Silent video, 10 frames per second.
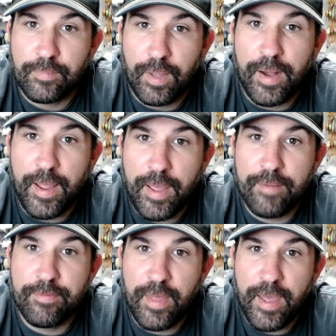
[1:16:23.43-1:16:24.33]
And I
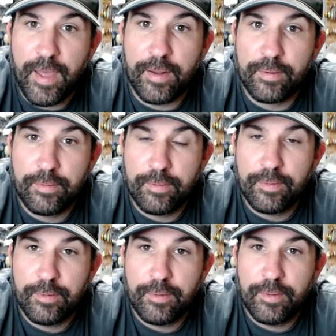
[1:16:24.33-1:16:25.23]
have that.
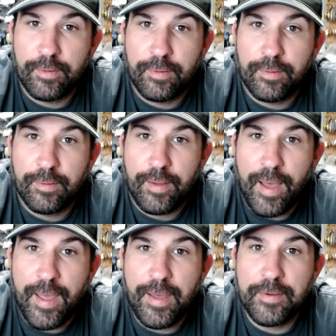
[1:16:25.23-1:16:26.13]

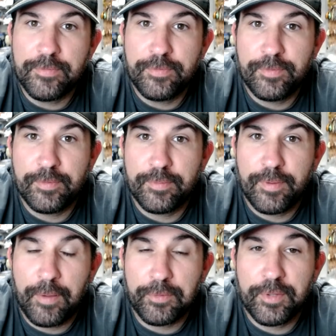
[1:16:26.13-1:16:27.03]

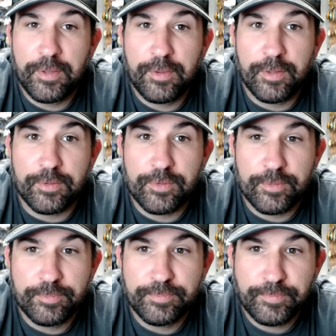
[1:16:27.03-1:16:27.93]
I'll tell you this.
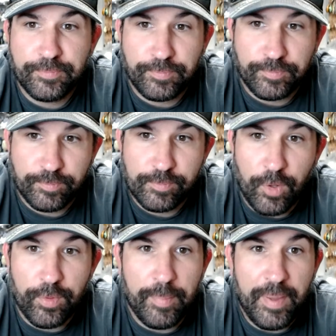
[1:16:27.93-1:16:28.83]

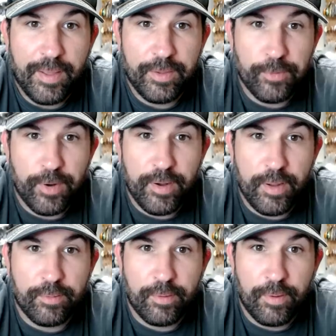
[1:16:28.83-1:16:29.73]
on the Bagley
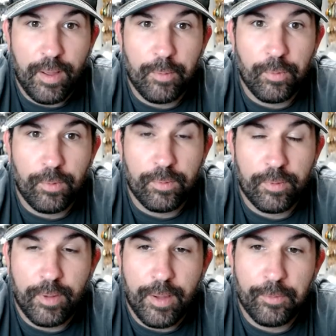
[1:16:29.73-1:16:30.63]
rundown, I will
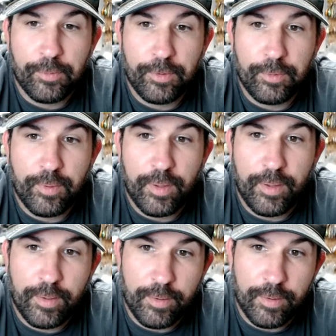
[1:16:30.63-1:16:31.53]

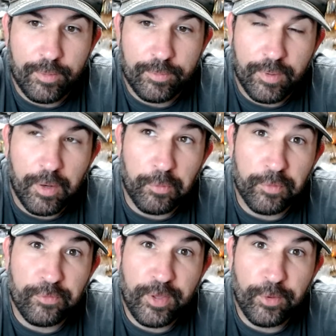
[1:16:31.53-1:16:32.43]
do a
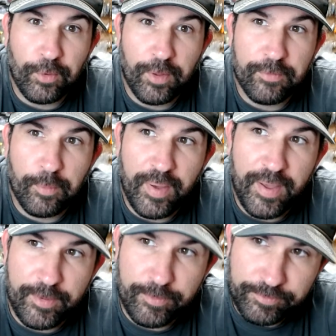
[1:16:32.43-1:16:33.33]
reveal of a bait,